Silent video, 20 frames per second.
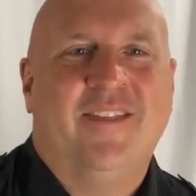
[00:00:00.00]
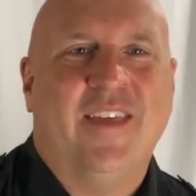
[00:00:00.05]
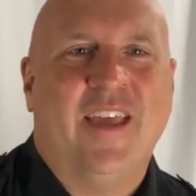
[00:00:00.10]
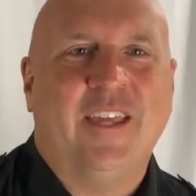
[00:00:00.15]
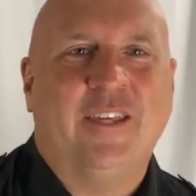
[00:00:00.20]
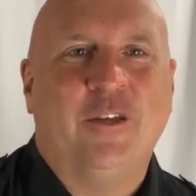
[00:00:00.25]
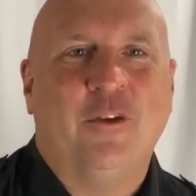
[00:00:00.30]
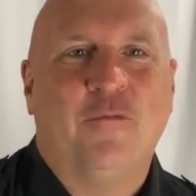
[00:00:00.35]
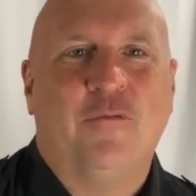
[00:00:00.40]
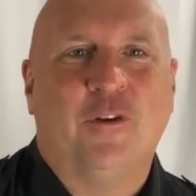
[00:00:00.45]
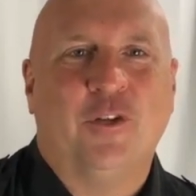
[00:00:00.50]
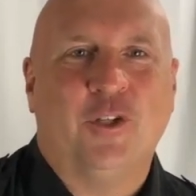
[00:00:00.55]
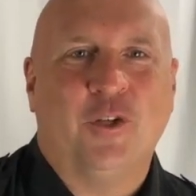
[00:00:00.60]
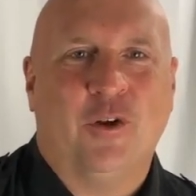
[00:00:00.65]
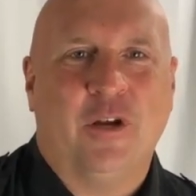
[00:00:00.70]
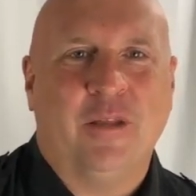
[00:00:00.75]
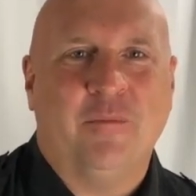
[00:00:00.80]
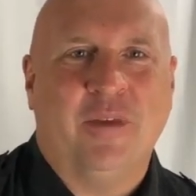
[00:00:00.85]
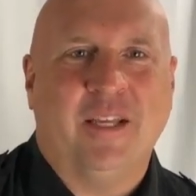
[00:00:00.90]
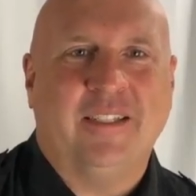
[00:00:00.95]
Thank you for
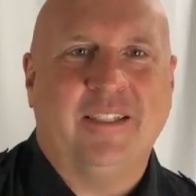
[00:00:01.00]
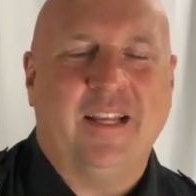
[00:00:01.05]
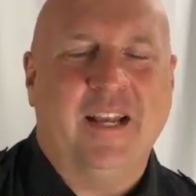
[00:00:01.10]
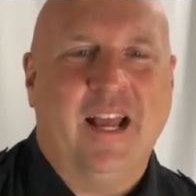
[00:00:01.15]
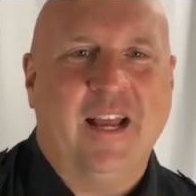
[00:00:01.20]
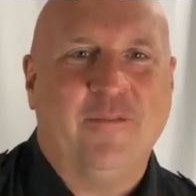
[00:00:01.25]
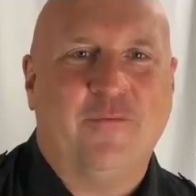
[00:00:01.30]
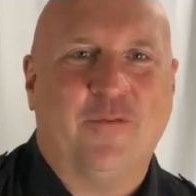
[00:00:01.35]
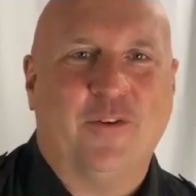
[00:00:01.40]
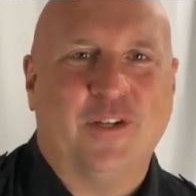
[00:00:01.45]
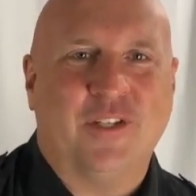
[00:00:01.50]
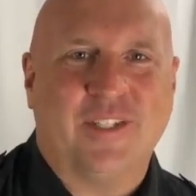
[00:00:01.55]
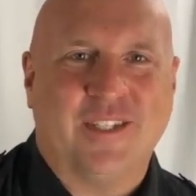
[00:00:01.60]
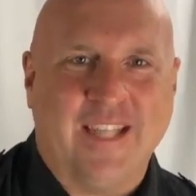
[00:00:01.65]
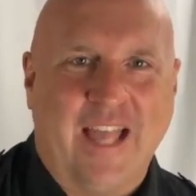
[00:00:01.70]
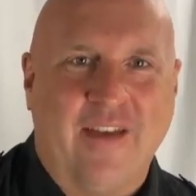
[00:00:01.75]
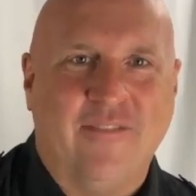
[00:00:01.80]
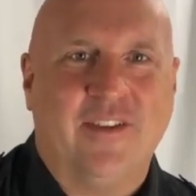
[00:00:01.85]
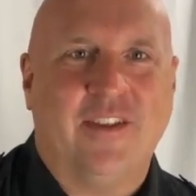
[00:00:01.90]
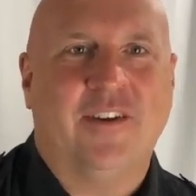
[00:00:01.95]
joining me tonight for
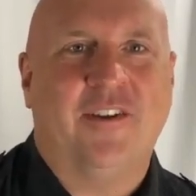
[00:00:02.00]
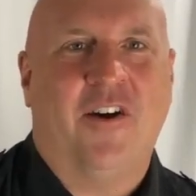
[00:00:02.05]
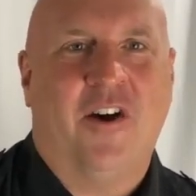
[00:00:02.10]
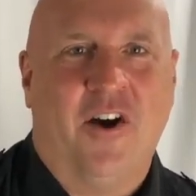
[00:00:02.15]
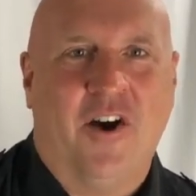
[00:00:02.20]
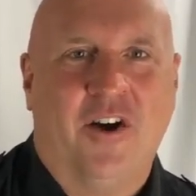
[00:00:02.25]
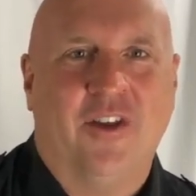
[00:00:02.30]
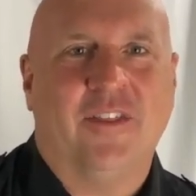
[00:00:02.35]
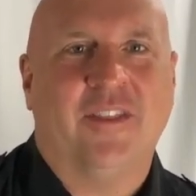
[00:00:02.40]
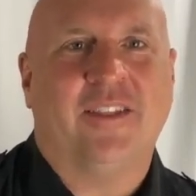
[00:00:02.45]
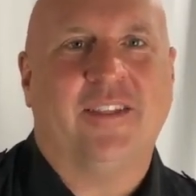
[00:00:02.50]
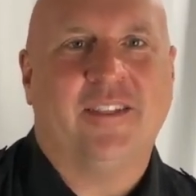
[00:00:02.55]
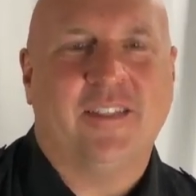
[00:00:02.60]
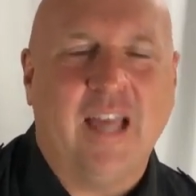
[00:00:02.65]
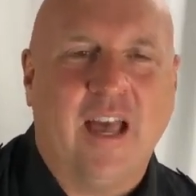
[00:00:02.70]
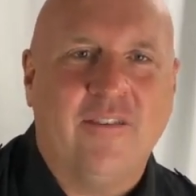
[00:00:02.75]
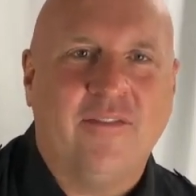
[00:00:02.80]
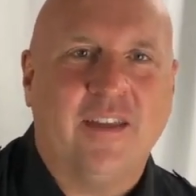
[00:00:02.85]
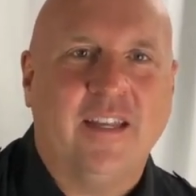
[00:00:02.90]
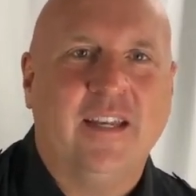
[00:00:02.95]
7 on the
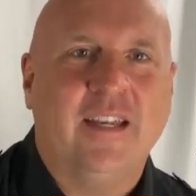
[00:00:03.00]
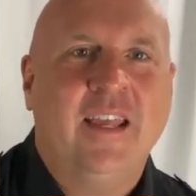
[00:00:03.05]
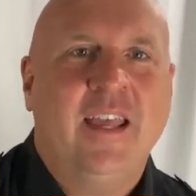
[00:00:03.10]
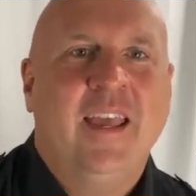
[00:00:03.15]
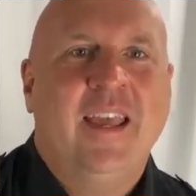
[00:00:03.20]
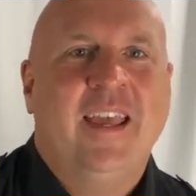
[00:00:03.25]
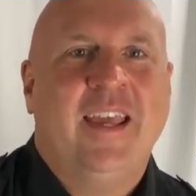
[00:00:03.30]
7.